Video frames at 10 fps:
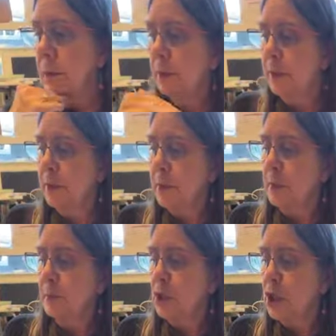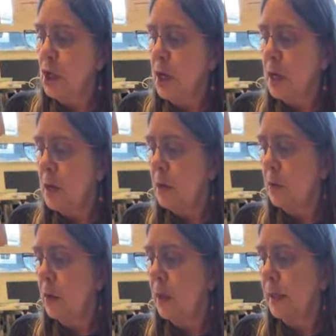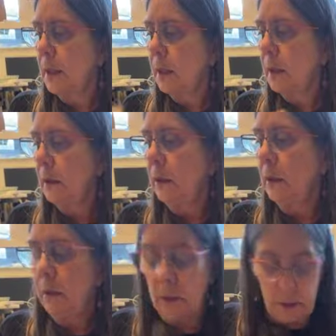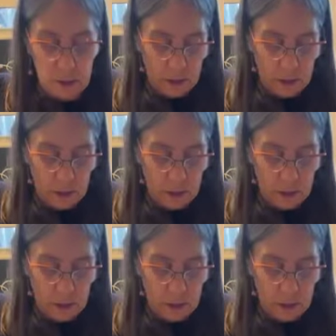is I want to put some snow on here.